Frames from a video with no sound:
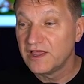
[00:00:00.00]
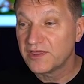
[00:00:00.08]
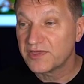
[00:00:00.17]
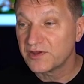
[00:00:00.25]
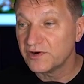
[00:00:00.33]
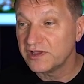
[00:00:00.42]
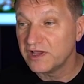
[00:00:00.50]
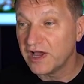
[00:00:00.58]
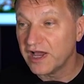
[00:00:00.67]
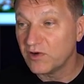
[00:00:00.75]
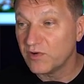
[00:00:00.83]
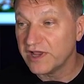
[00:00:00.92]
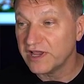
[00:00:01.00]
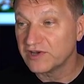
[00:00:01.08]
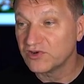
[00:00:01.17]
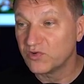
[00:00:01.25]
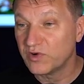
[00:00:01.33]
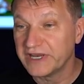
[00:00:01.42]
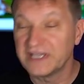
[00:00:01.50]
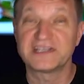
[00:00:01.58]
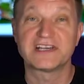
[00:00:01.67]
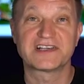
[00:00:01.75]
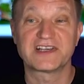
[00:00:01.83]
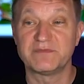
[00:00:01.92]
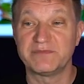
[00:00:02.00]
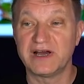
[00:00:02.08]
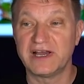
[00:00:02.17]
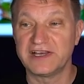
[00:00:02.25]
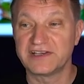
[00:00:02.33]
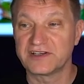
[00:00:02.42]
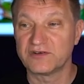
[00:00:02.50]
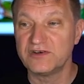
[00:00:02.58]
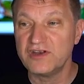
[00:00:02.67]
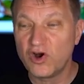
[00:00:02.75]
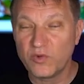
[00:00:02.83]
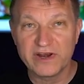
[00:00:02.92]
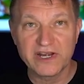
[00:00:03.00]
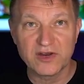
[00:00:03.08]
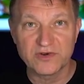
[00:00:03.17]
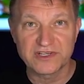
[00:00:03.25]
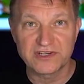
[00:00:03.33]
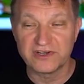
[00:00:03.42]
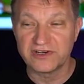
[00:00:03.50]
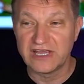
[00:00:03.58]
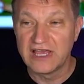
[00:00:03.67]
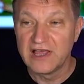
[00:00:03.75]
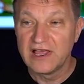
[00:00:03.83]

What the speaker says: 30 highway, and 26 combined. So nowhere near as good.